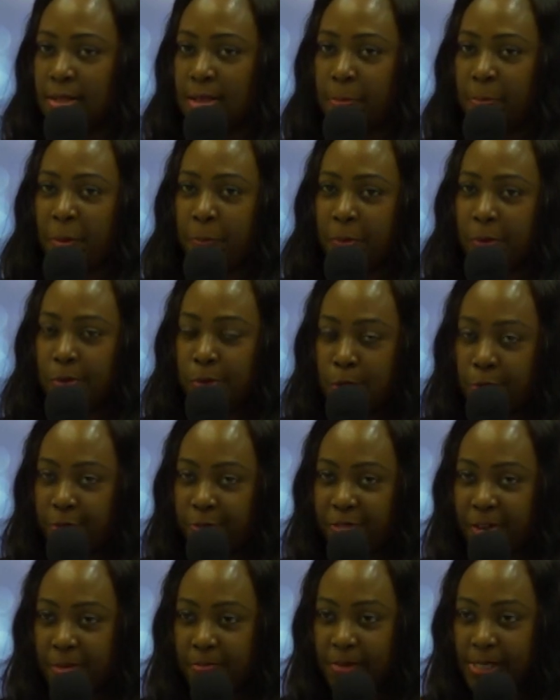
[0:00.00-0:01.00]
people in your
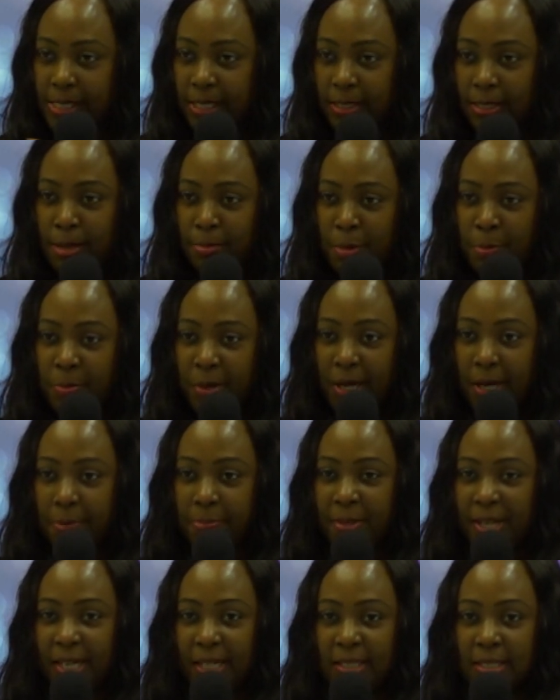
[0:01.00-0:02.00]
family, let me bring
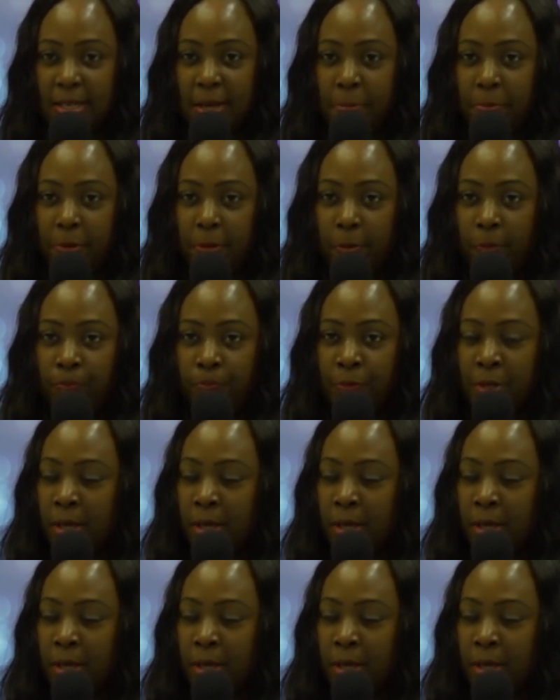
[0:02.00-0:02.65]
up that example.